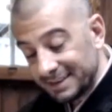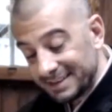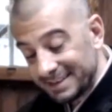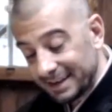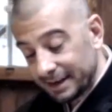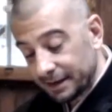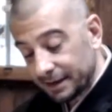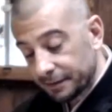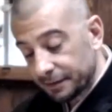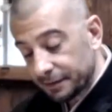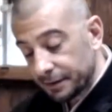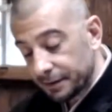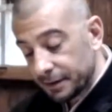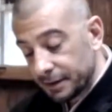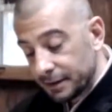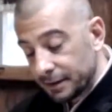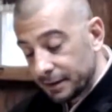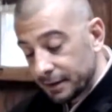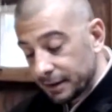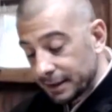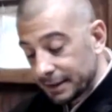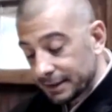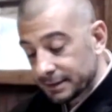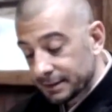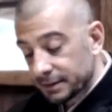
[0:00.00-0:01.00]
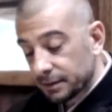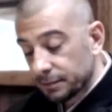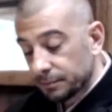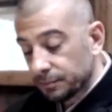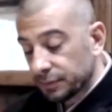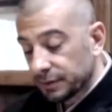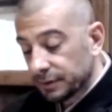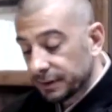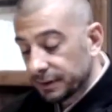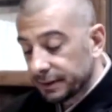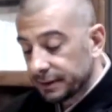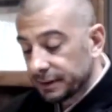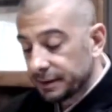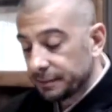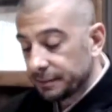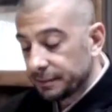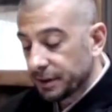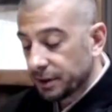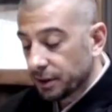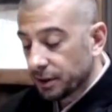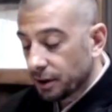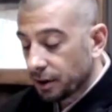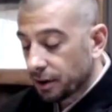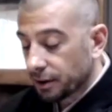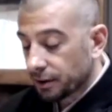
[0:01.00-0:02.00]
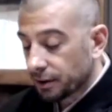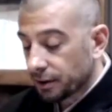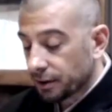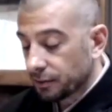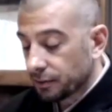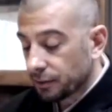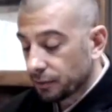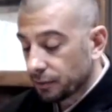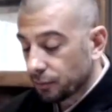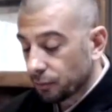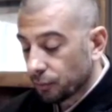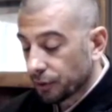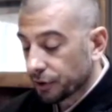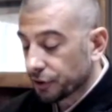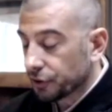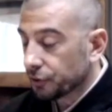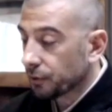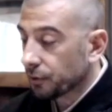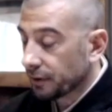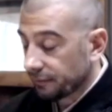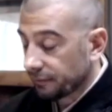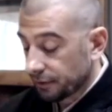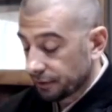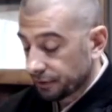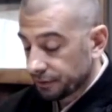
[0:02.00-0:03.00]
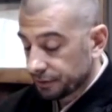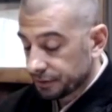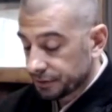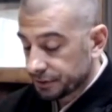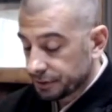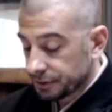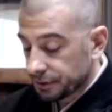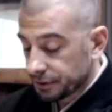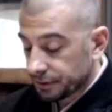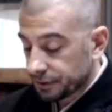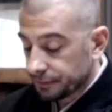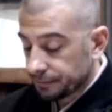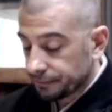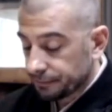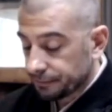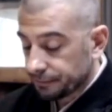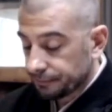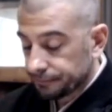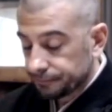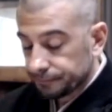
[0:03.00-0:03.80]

Death is completely beyond what you have understood.